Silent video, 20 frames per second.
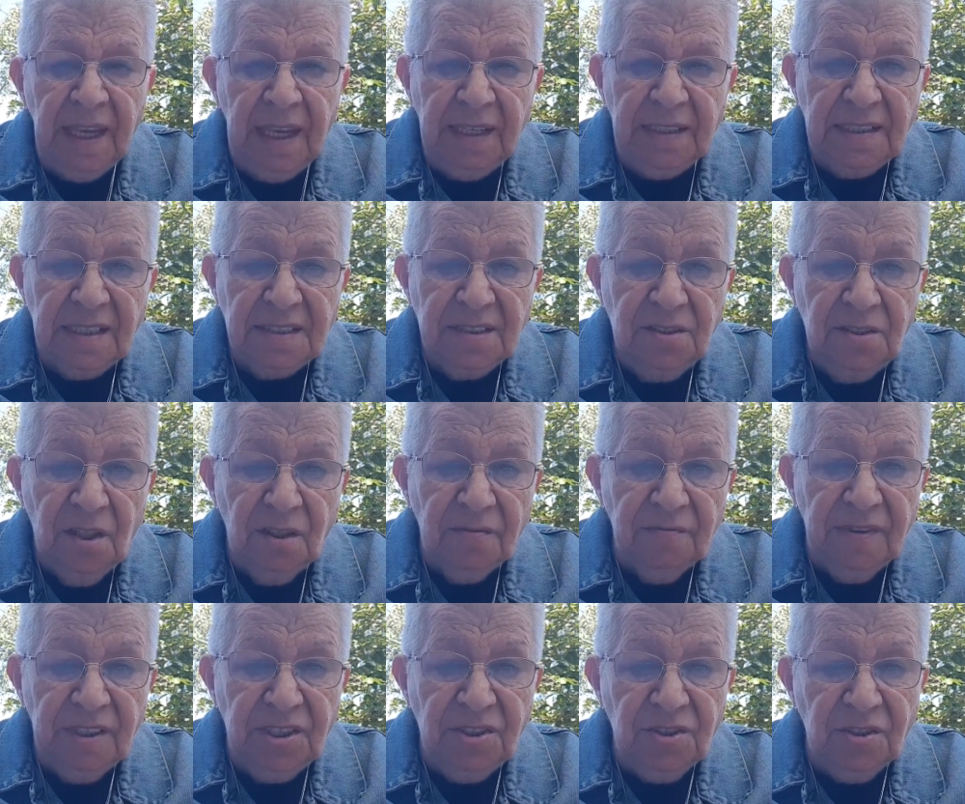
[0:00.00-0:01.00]
It does
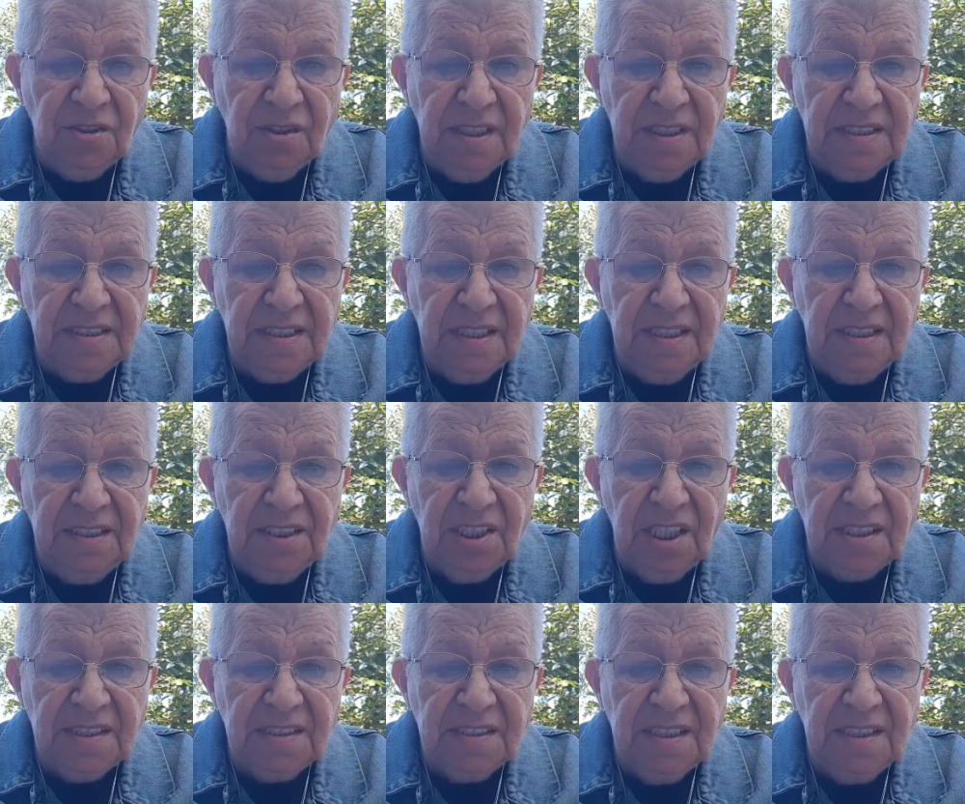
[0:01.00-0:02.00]
not rejoice at
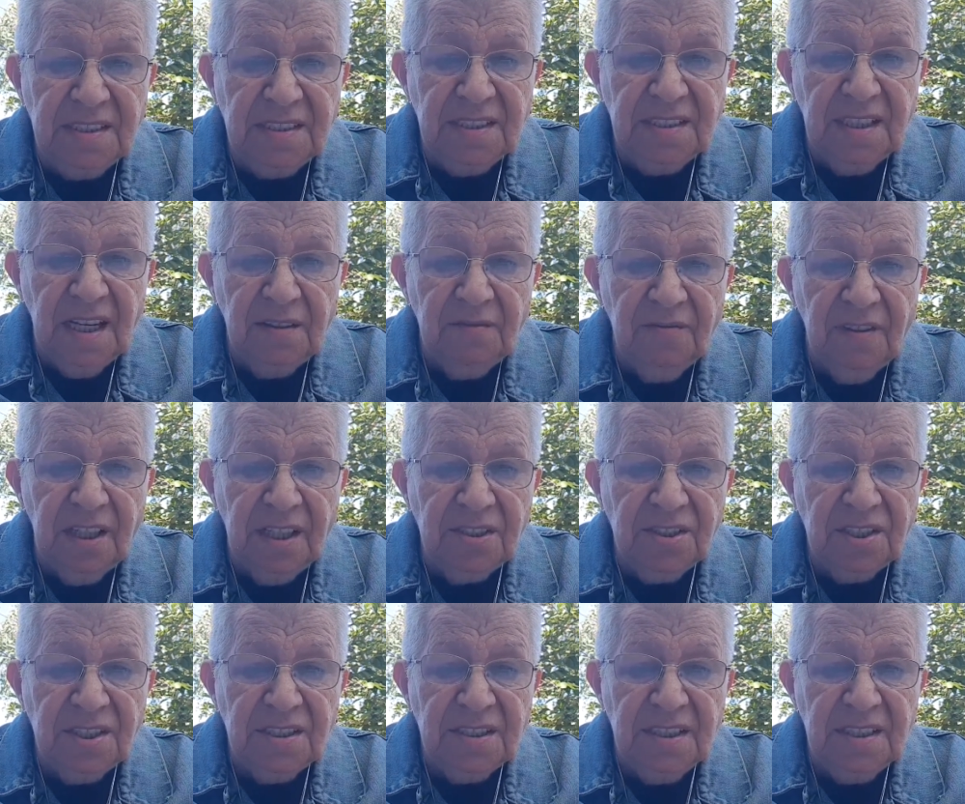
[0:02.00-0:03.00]
injustice and
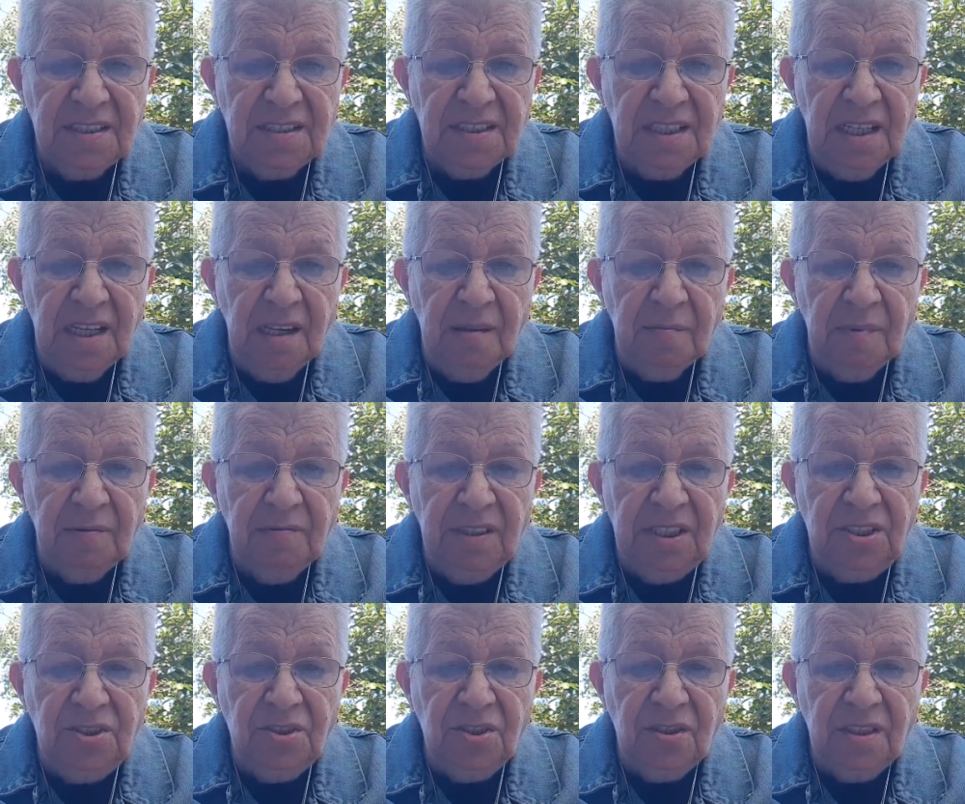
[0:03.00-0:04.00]
unrighteousness, but
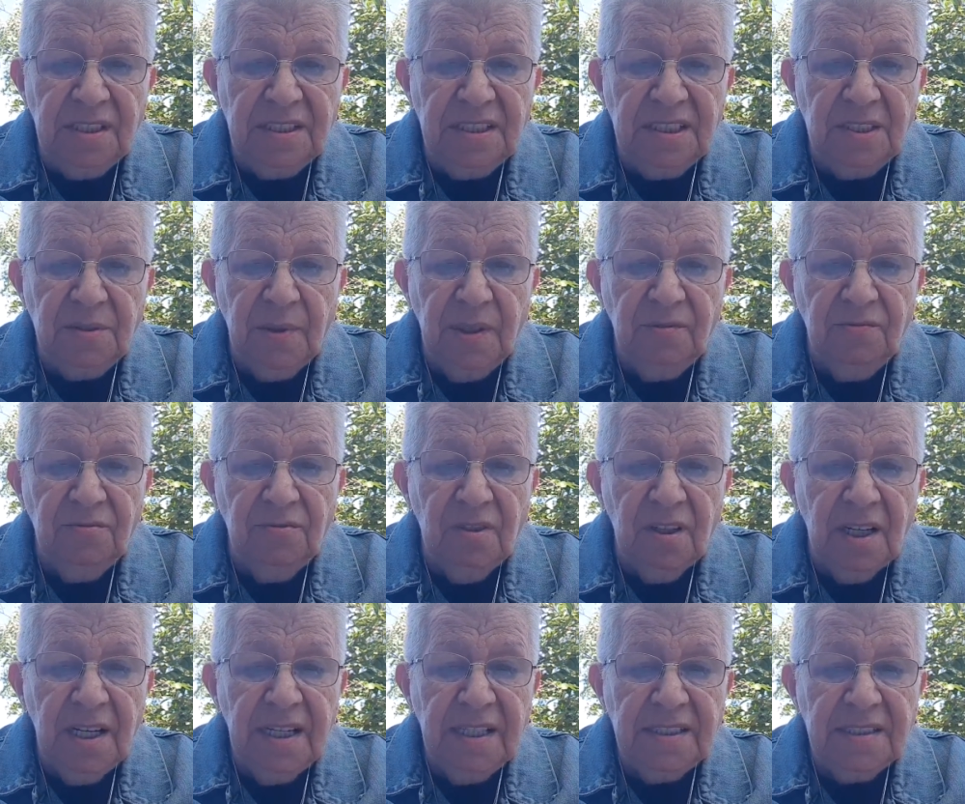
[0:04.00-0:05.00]
rejoices when
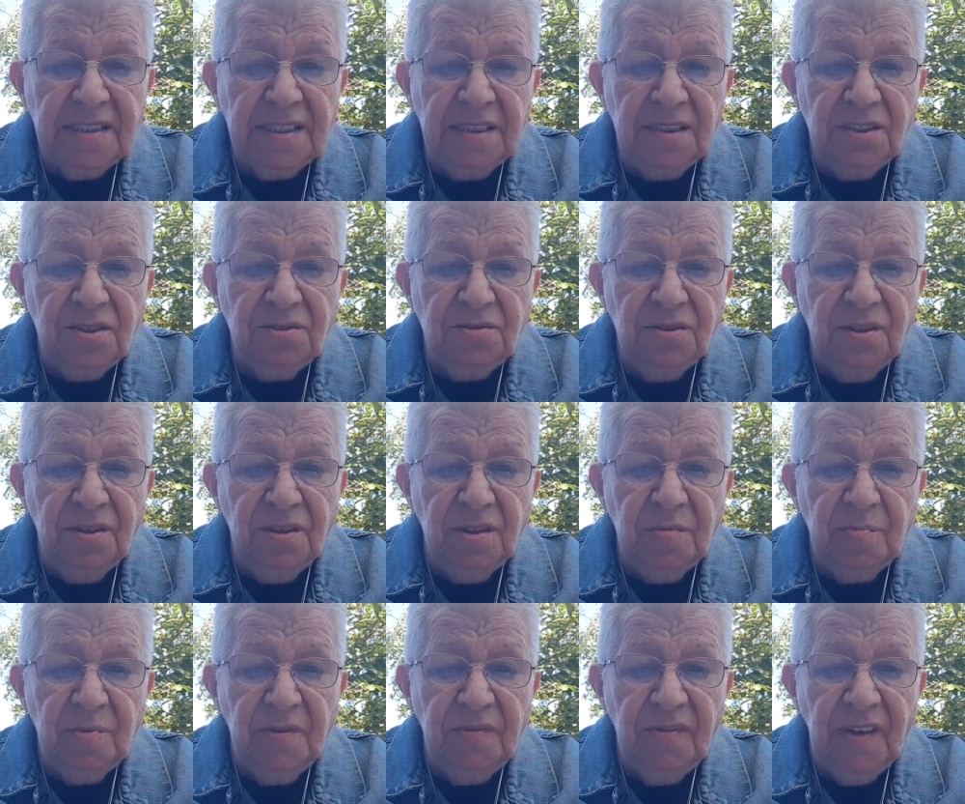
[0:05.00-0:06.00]
right and truth
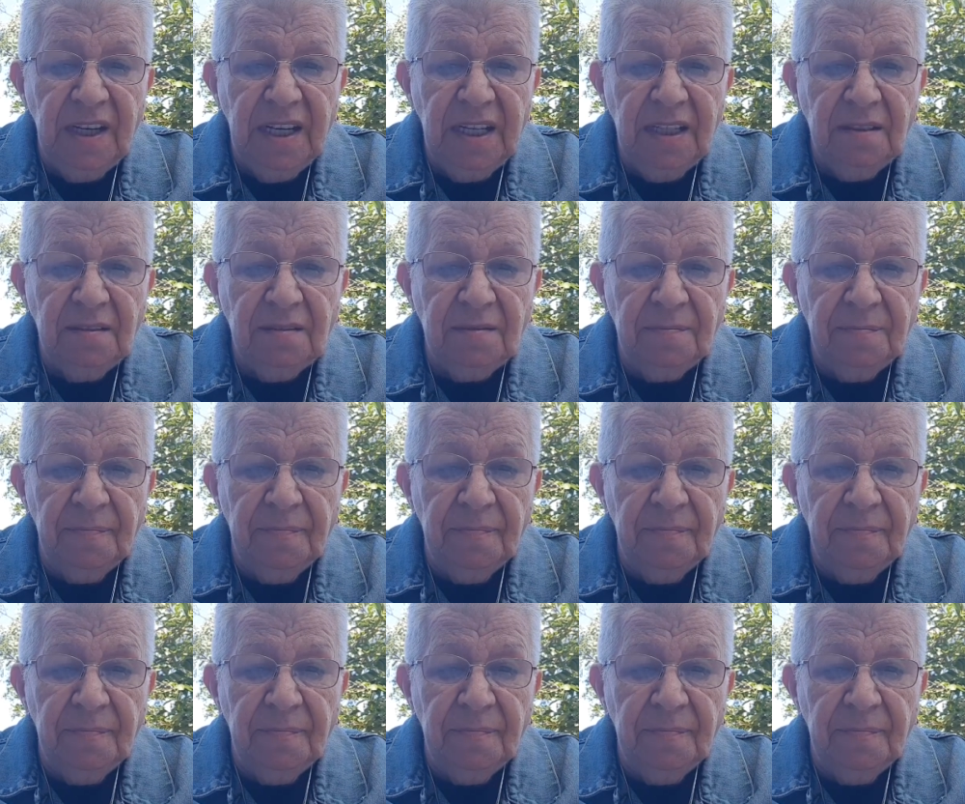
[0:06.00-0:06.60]
prevail.